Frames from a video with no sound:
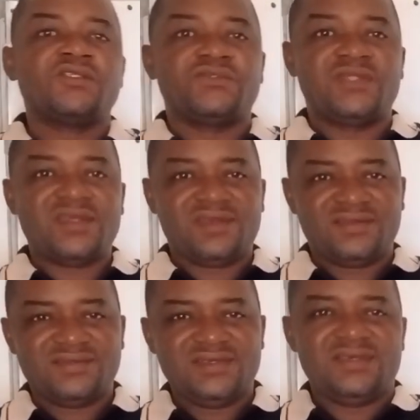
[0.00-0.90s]

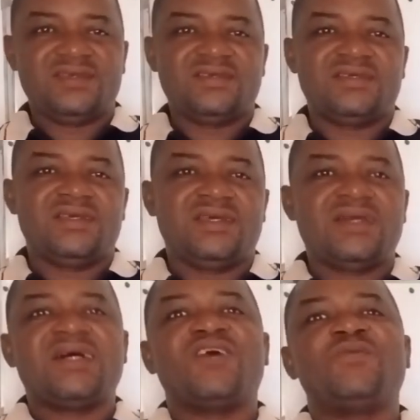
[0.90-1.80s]
Today,
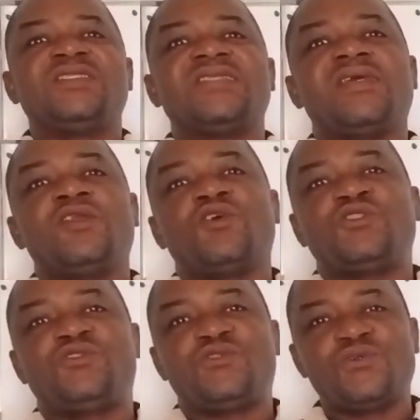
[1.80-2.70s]
I'll be taking
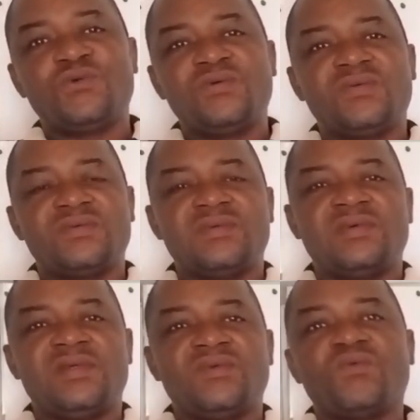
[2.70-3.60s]
us through
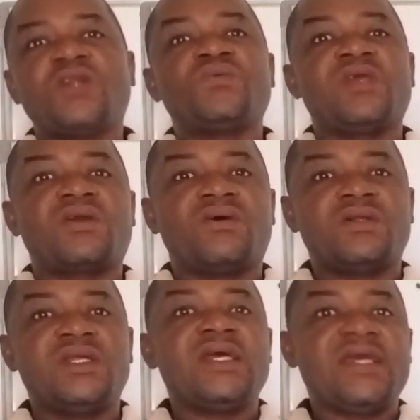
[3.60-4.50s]
what we
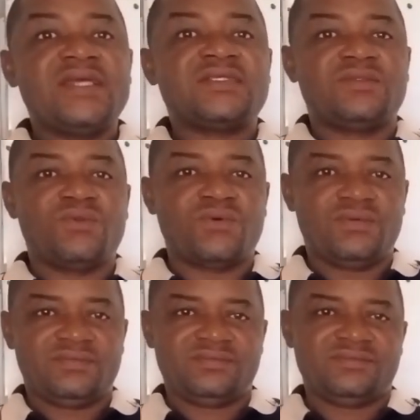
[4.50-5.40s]
call HESS law.
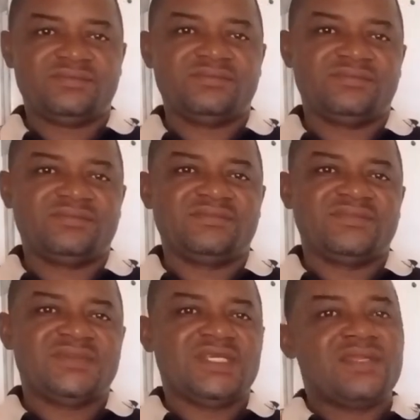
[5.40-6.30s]

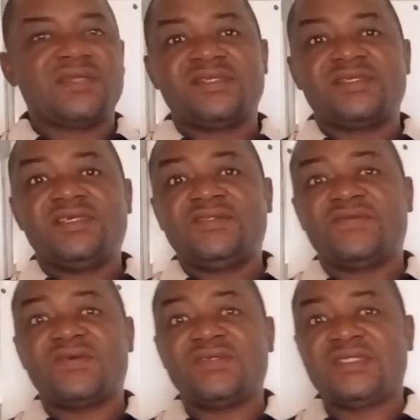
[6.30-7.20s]
That is heat
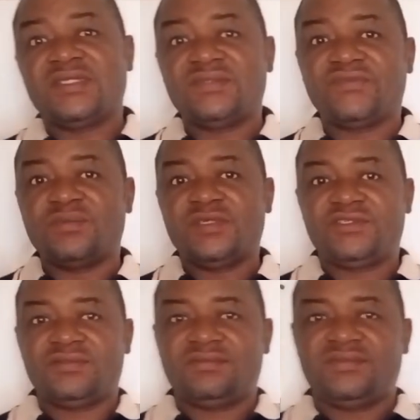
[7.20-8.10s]
of constant
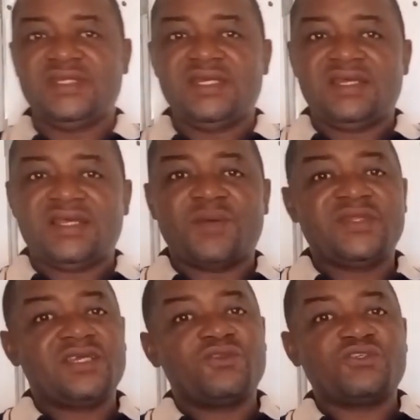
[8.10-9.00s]
formation. I'll be
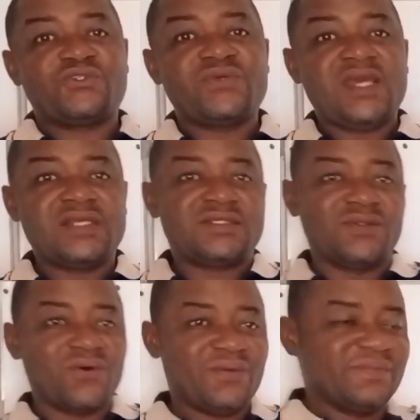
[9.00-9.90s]
taking us through HESS
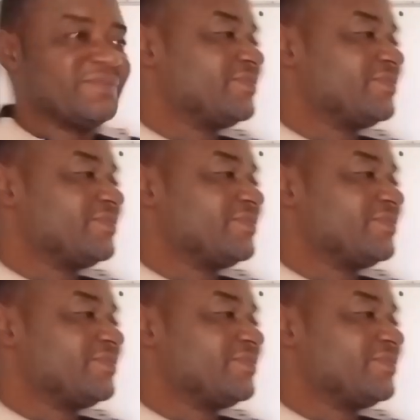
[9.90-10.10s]
law.